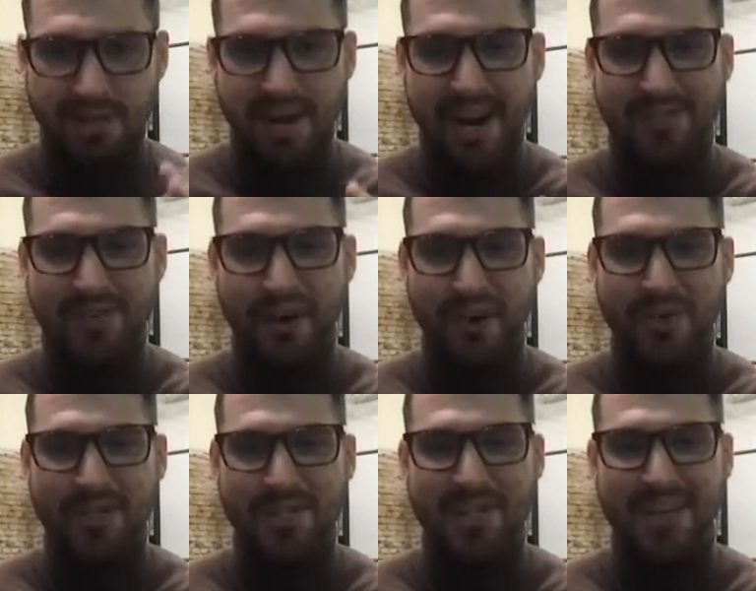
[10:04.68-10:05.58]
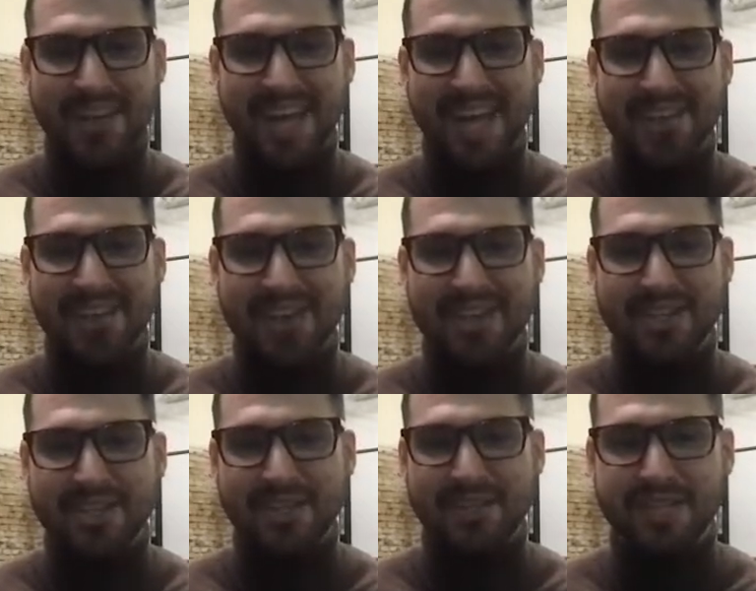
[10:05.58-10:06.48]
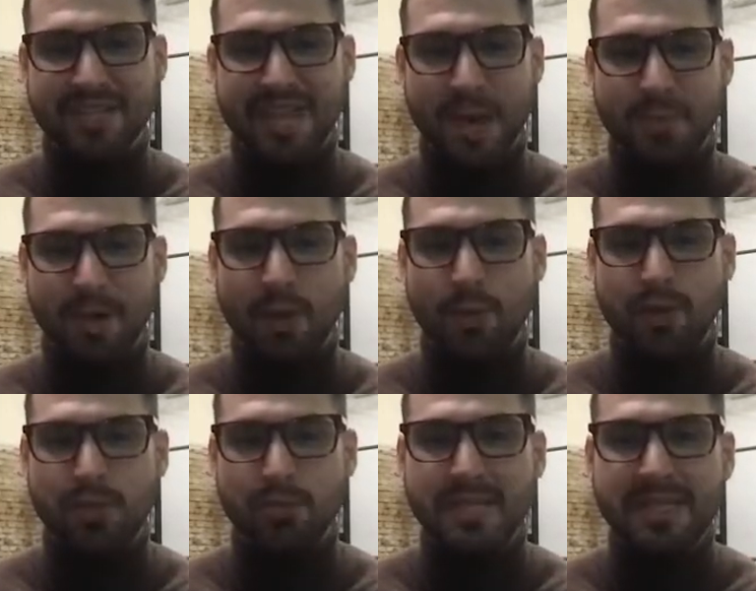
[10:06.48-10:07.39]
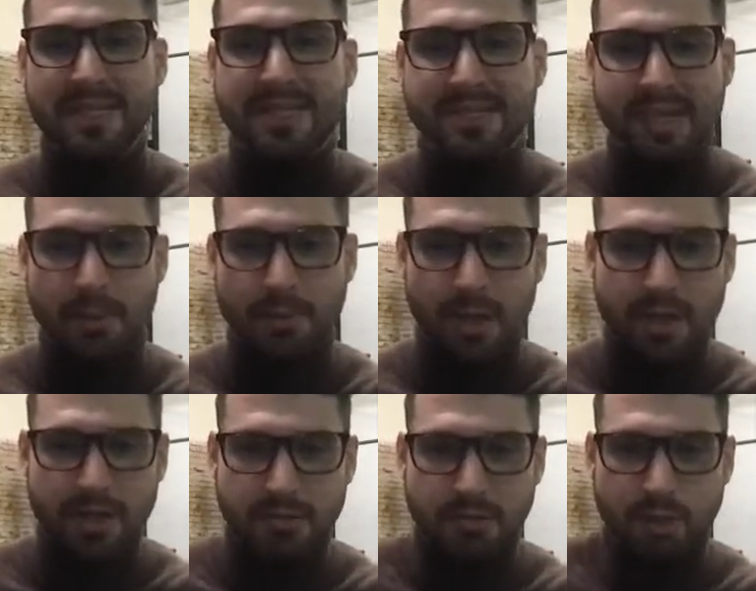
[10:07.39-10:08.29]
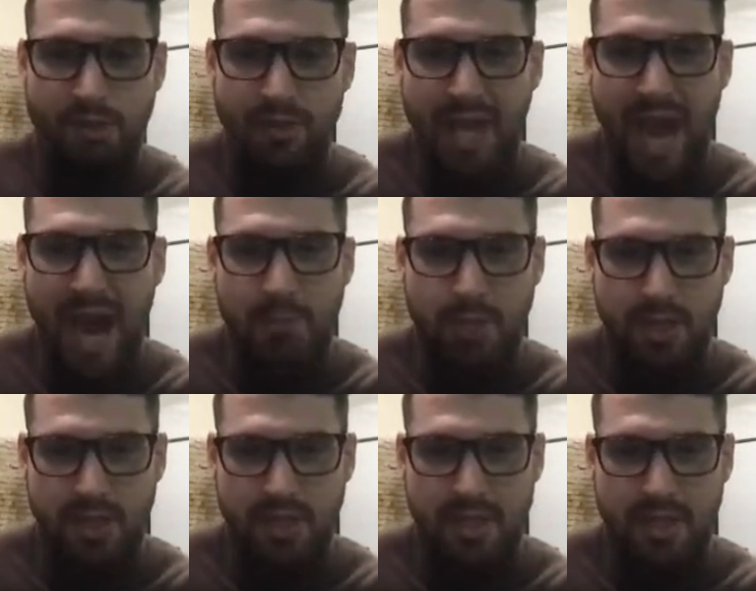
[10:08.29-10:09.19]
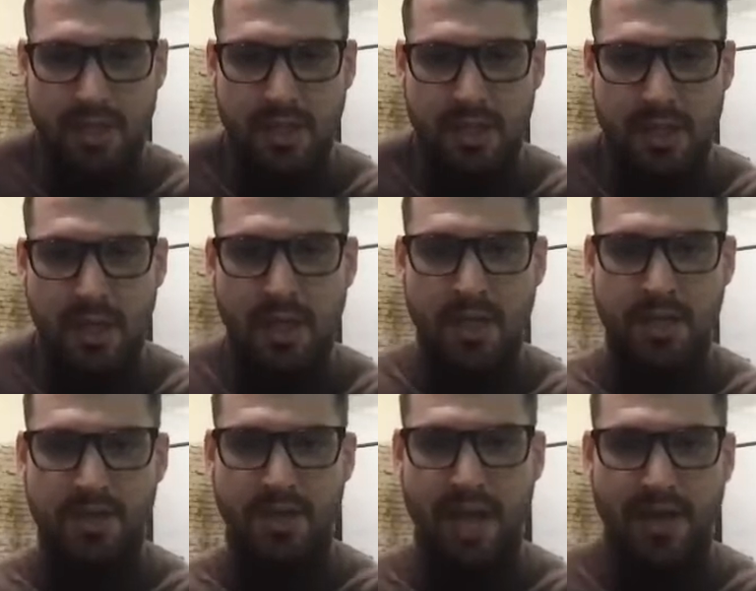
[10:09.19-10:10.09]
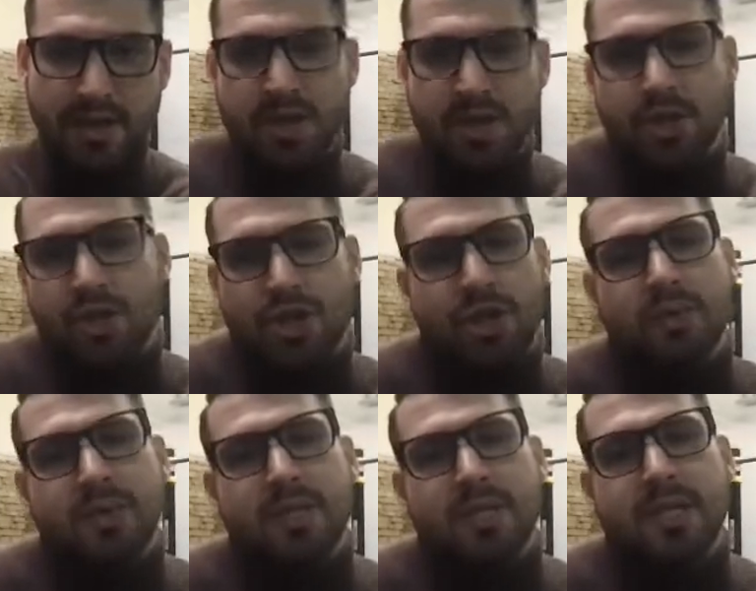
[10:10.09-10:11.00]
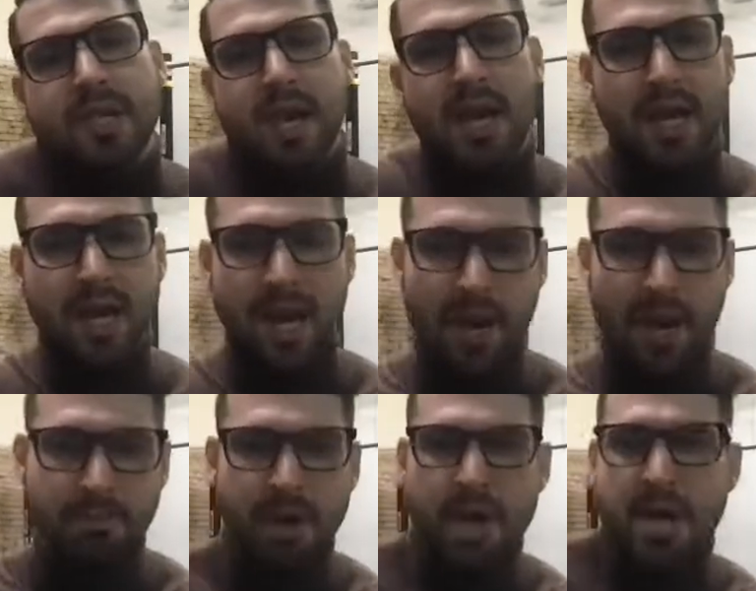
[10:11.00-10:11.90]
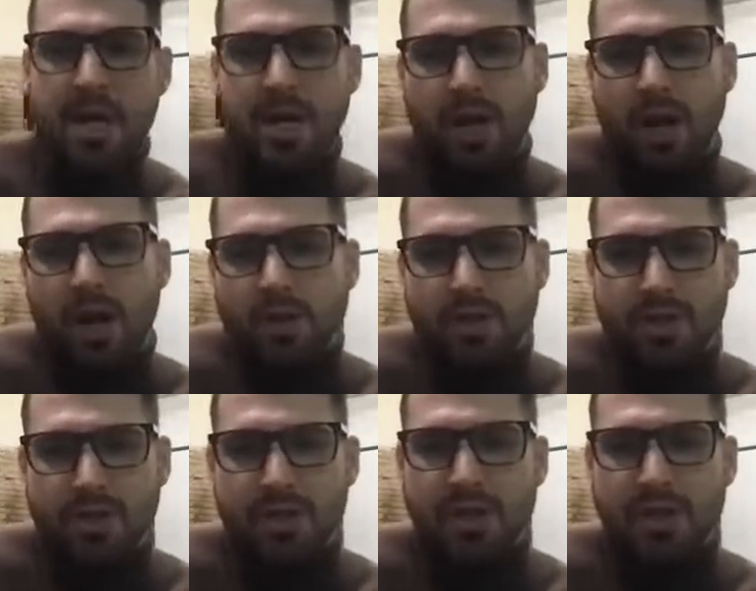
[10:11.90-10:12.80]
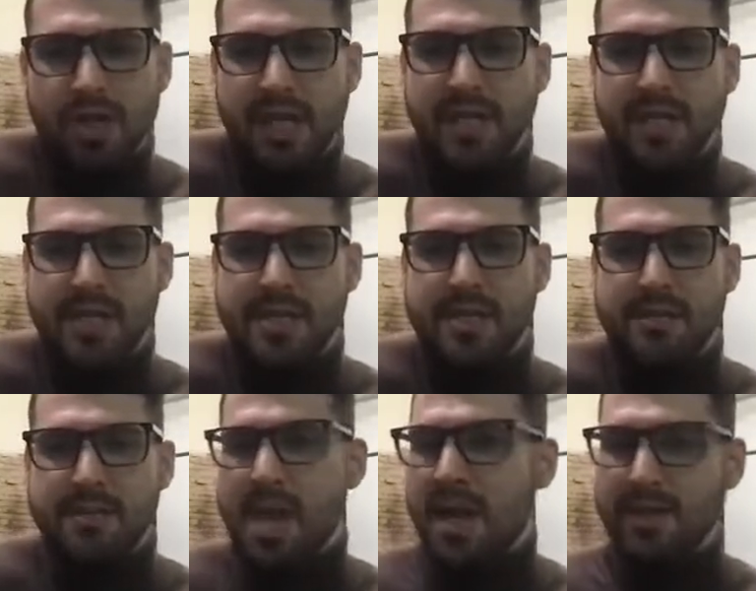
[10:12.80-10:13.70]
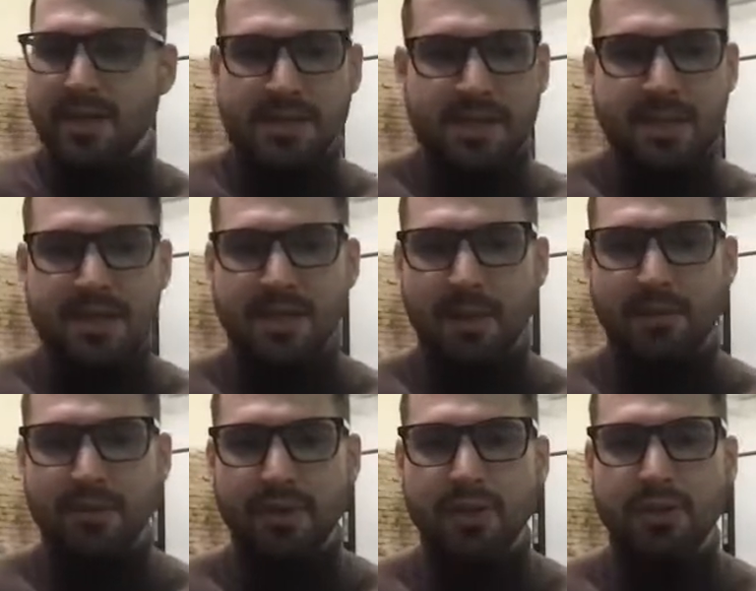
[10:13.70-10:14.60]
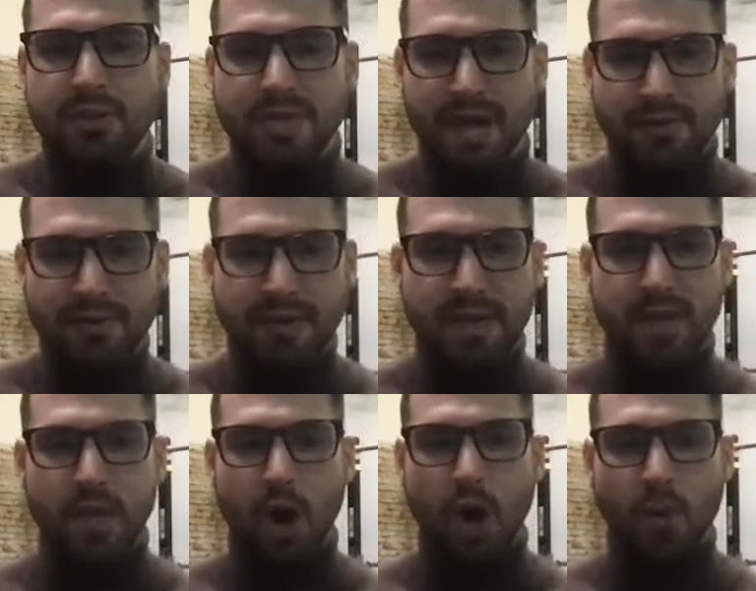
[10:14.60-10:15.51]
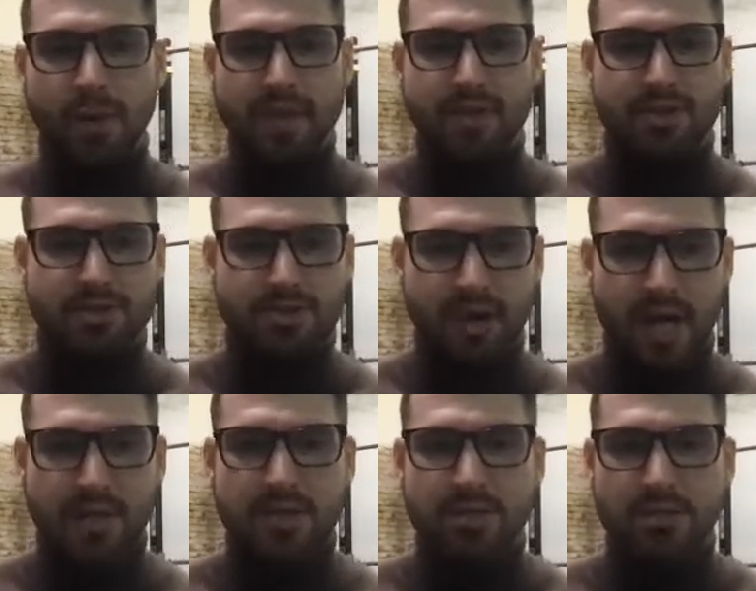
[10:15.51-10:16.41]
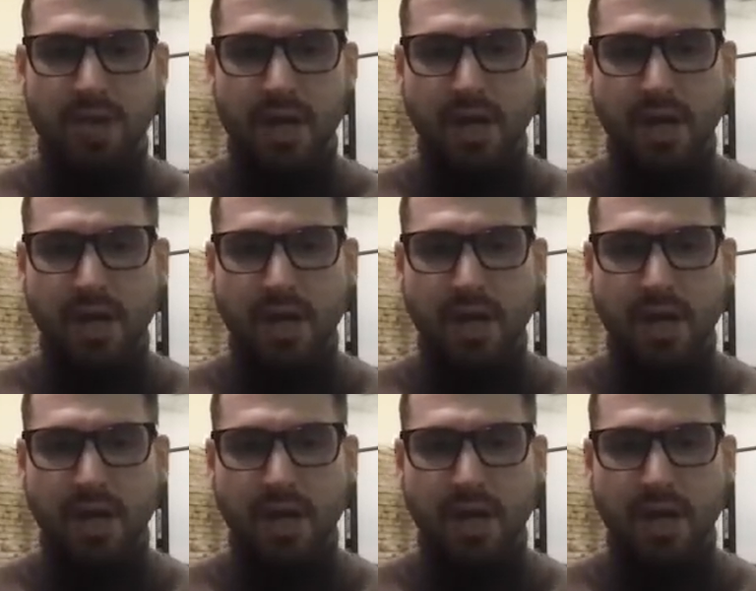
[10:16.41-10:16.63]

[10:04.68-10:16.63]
ever go into an elevation of the scapula, which means the scapula is moving upwards so that your shoulders come closer to your ears. This is something you definitely always try to